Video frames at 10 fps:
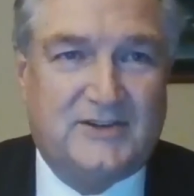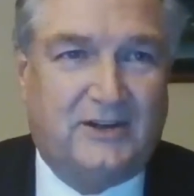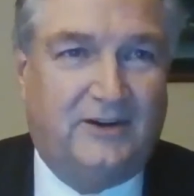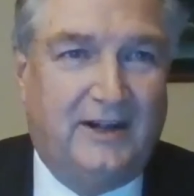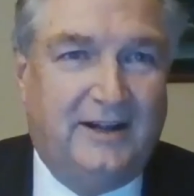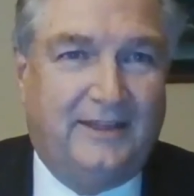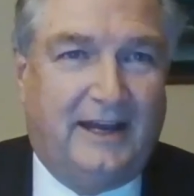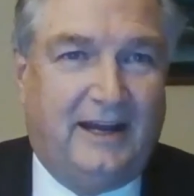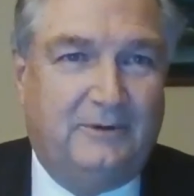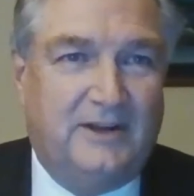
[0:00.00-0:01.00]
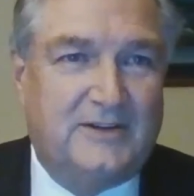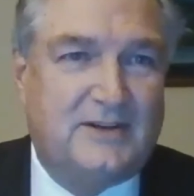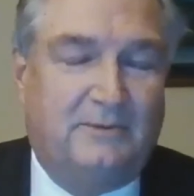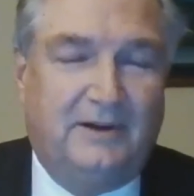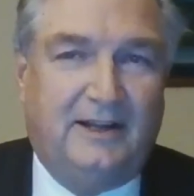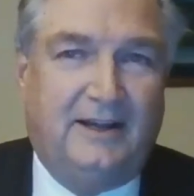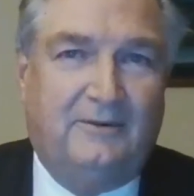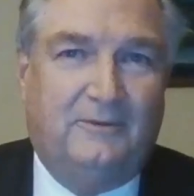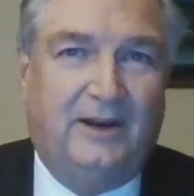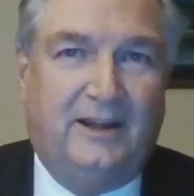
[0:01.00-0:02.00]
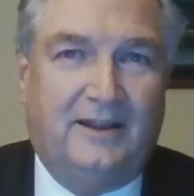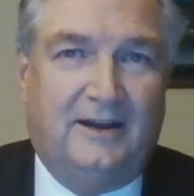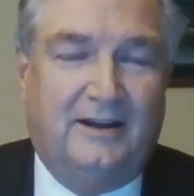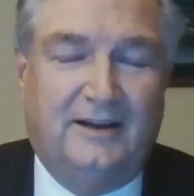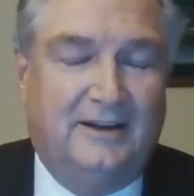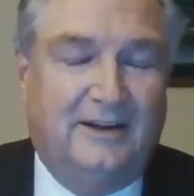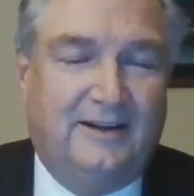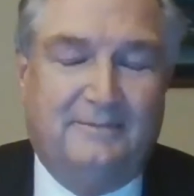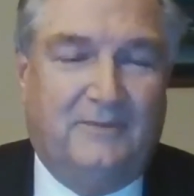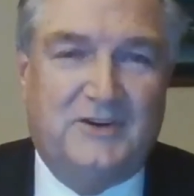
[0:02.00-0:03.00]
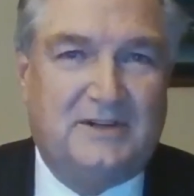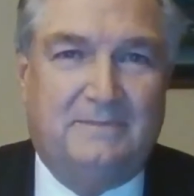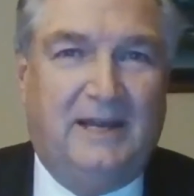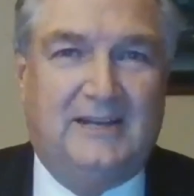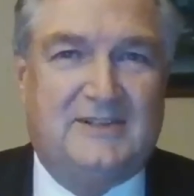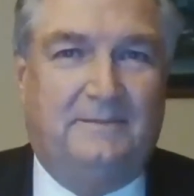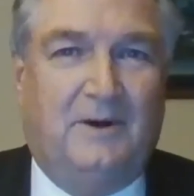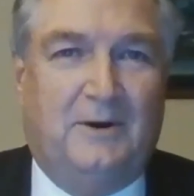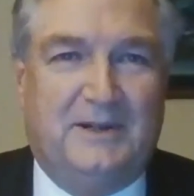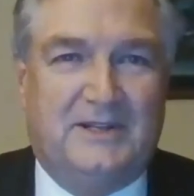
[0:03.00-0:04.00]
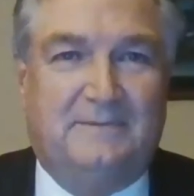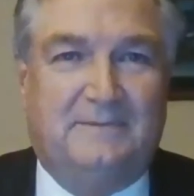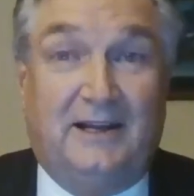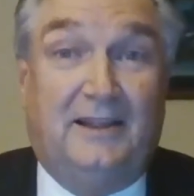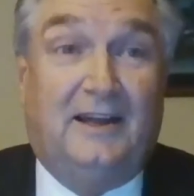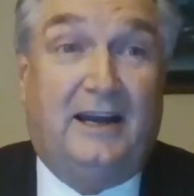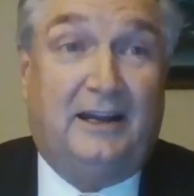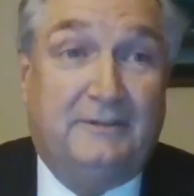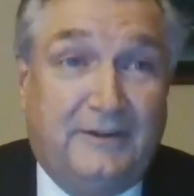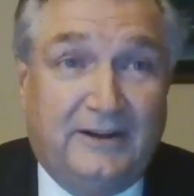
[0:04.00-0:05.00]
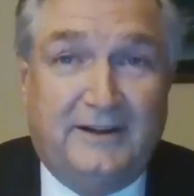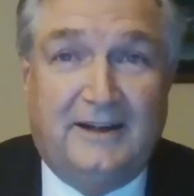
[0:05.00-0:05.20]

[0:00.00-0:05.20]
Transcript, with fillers: So that was really one of the most amazing moments in my life.